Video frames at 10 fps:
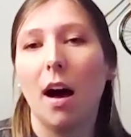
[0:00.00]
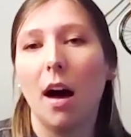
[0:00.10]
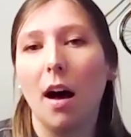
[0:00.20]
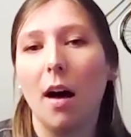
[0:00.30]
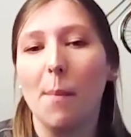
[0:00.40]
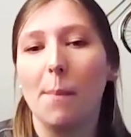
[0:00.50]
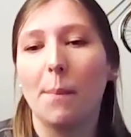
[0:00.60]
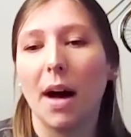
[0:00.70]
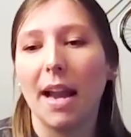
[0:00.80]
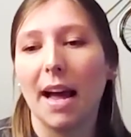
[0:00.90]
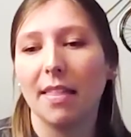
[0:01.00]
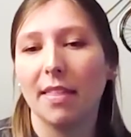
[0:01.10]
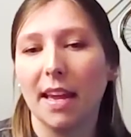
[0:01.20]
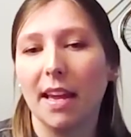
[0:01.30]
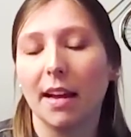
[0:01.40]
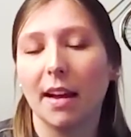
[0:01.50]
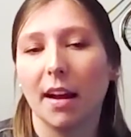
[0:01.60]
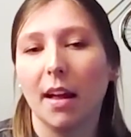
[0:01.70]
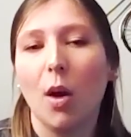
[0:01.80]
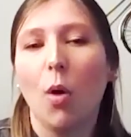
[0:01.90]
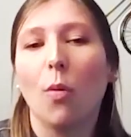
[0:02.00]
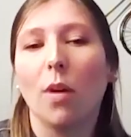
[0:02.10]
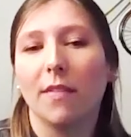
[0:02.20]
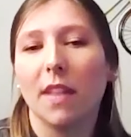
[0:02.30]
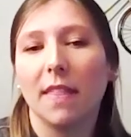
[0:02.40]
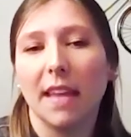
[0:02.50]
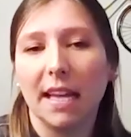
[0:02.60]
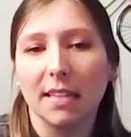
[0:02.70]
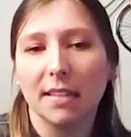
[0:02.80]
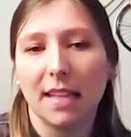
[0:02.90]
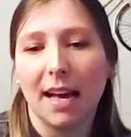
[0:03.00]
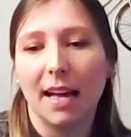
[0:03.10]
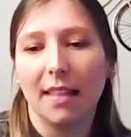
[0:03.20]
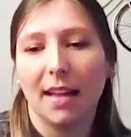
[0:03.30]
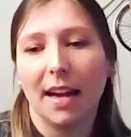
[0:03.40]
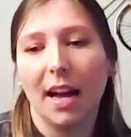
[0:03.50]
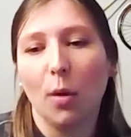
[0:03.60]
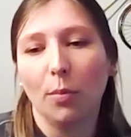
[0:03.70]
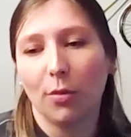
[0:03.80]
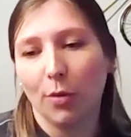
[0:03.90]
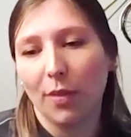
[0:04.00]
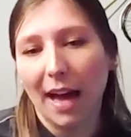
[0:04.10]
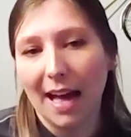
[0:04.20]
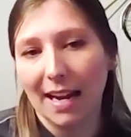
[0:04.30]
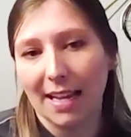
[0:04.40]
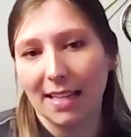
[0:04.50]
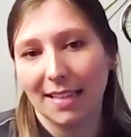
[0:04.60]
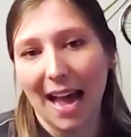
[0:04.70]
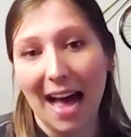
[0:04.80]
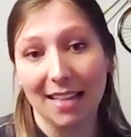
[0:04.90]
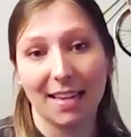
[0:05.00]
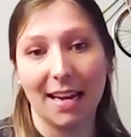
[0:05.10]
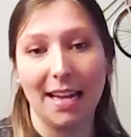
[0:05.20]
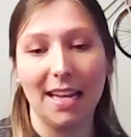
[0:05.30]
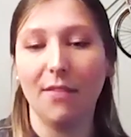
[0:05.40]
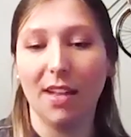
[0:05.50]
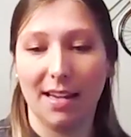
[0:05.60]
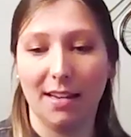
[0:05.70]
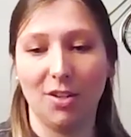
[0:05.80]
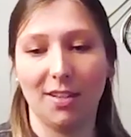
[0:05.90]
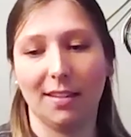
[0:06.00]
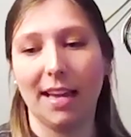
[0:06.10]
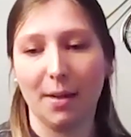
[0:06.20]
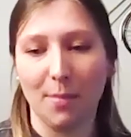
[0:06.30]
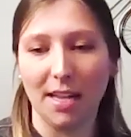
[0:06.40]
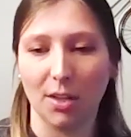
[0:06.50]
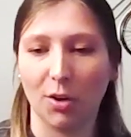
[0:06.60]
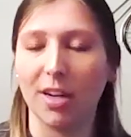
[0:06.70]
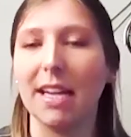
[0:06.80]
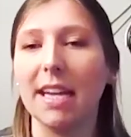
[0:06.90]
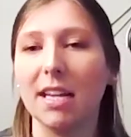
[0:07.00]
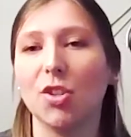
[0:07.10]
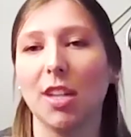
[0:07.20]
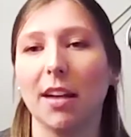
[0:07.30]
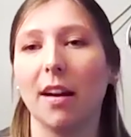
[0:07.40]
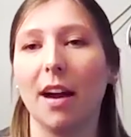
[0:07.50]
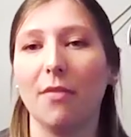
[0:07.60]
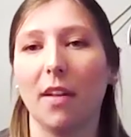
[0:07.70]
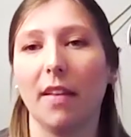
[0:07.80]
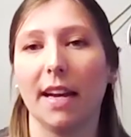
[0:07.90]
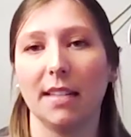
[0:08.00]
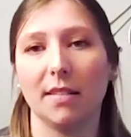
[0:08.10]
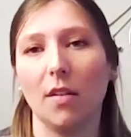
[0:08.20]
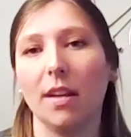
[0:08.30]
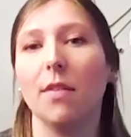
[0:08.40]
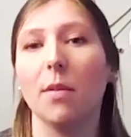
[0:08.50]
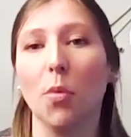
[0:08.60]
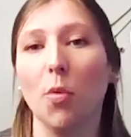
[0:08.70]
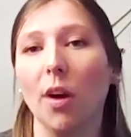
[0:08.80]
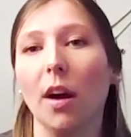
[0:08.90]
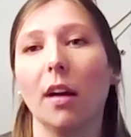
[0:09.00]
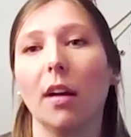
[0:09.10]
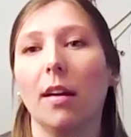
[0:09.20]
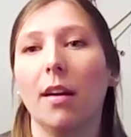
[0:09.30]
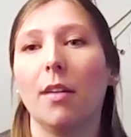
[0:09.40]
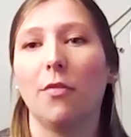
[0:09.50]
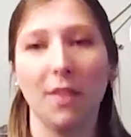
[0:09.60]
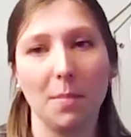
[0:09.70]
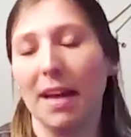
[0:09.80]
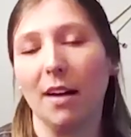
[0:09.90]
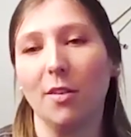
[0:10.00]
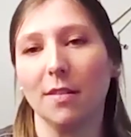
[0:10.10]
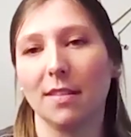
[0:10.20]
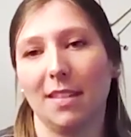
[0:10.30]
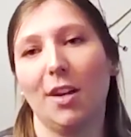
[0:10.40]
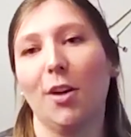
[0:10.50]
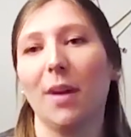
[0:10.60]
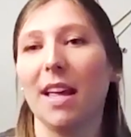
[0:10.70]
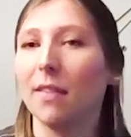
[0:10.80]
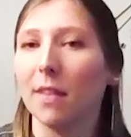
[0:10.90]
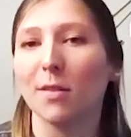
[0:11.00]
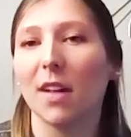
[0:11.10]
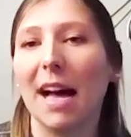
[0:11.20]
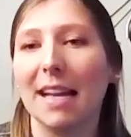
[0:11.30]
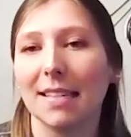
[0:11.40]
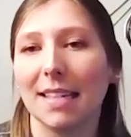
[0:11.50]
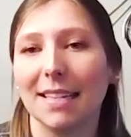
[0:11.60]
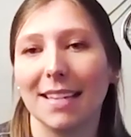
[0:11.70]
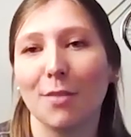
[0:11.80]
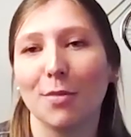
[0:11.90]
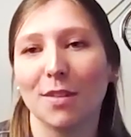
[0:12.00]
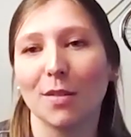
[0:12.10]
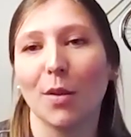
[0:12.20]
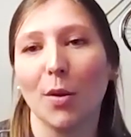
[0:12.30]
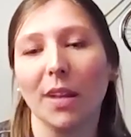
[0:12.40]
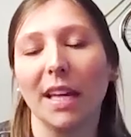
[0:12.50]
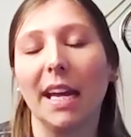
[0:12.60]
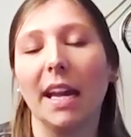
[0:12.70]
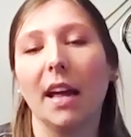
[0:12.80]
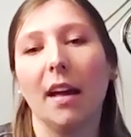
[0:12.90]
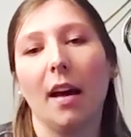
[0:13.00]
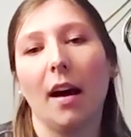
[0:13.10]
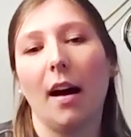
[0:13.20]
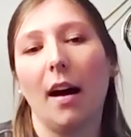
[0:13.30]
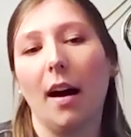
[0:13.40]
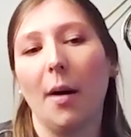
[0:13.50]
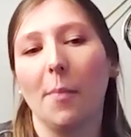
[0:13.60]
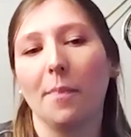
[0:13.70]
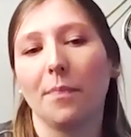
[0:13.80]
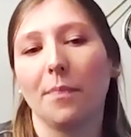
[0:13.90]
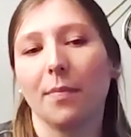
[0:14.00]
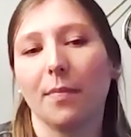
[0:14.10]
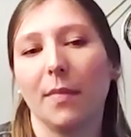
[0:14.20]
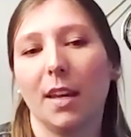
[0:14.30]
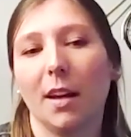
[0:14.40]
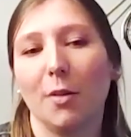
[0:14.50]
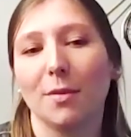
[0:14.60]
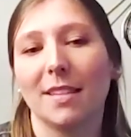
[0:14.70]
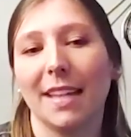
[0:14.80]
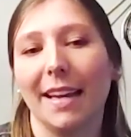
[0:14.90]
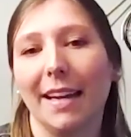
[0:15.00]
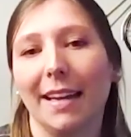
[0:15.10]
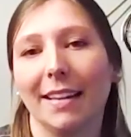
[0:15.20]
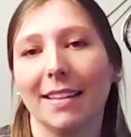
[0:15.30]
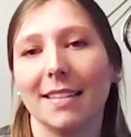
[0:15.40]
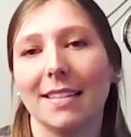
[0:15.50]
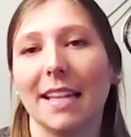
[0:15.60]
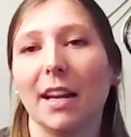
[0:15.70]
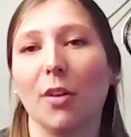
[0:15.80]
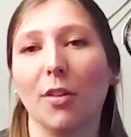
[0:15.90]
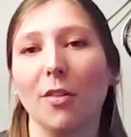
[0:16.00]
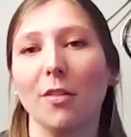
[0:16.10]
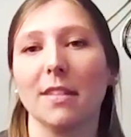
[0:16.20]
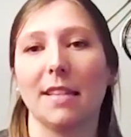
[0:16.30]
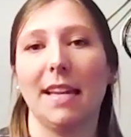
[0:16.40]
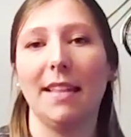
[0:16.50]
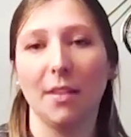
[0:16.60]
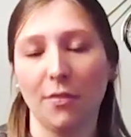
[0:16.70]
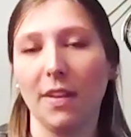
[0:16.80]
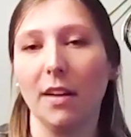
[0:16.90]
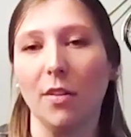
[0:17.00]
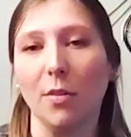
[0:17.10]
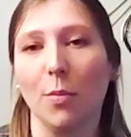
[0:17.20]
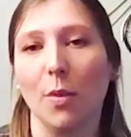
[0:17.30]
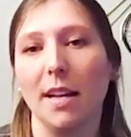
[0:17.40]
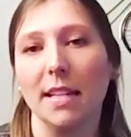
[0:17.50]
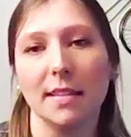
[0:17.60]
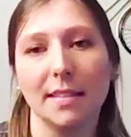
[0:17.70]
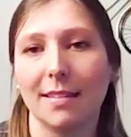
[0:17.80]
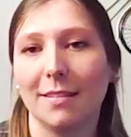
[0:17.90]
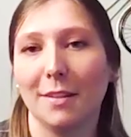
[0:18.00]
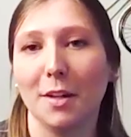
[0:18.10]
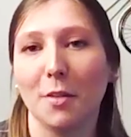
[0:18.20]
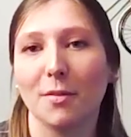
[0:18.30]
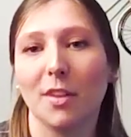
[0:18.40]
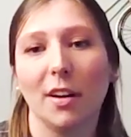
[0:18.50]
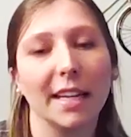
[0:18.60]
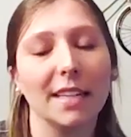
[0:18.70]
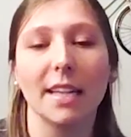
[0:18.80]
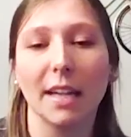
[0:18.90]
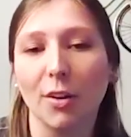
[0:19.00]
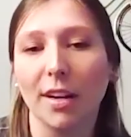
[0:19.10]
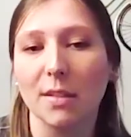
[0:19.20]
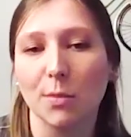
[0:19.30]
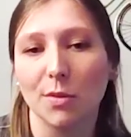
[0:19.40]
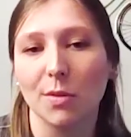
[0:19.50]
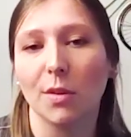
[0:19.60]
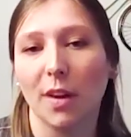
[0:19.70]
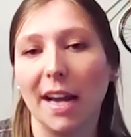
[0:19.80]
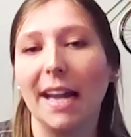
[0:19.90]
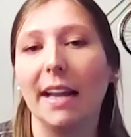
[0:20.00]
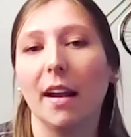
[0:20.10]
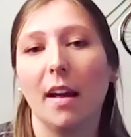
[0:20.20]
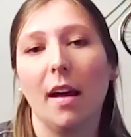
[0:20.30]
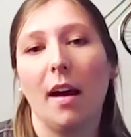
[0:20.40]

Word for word: Um, but I think one of the things that that helped through that is as I even in just getting my degree each year, I felt like I saw even more females, you know, in those classes, and it was slowly, um, you know, seeing seeing girls in the field was you know starting to increase, which was great.